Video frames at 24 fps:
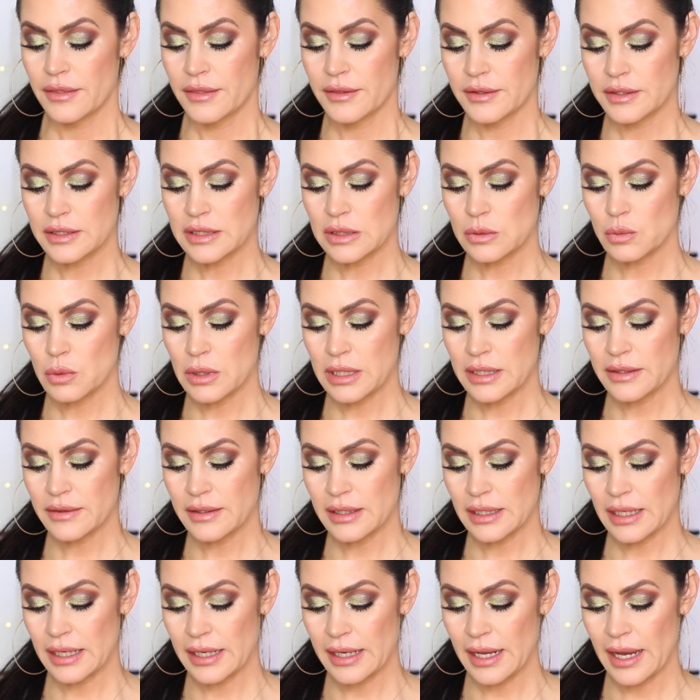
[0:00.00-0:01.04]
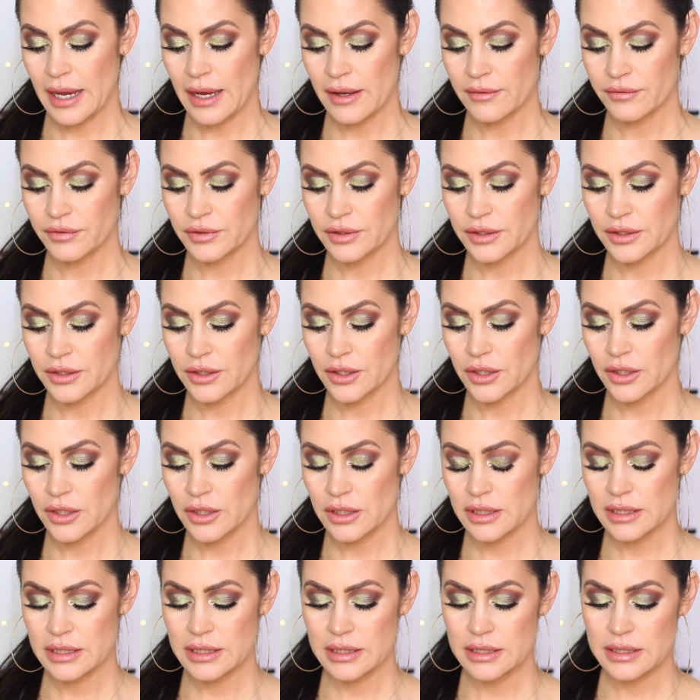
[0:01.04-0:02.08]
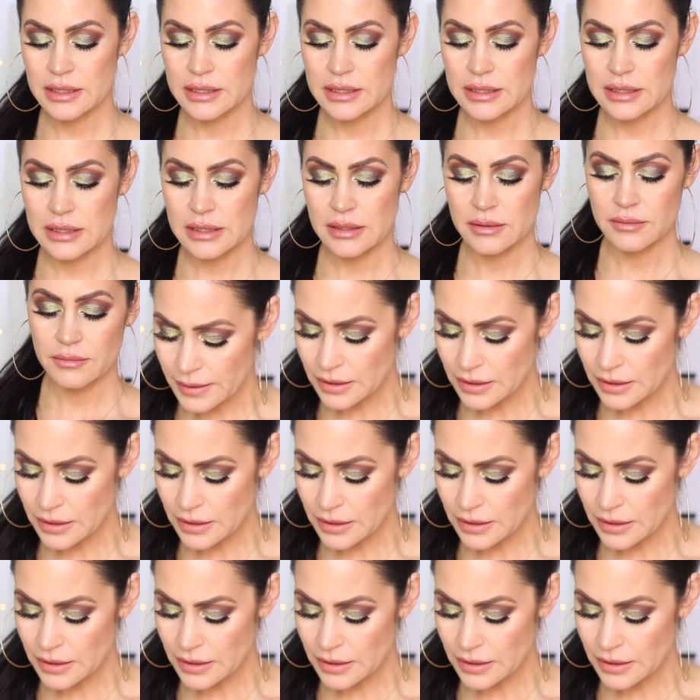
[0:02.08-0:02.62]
This one that I have here is,